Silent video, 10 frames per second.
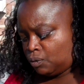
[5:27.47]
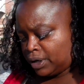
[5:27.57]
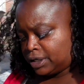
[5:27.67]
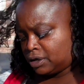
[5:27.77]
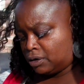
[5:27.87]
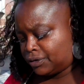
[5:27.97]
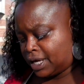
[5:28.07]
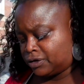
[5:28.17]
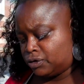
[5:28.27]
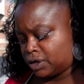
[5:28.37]
We know
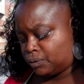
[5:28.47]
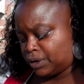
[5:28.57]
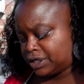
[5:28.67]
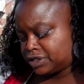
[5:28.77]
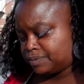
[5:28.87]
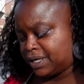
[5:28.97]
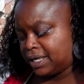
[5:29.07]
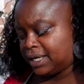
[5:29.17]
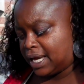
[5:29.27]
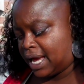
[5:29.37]
that you can reach
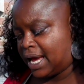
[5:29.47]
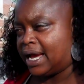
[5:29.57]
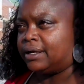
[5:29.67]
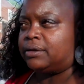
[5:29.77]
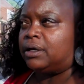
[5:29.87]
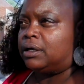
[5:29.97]
me at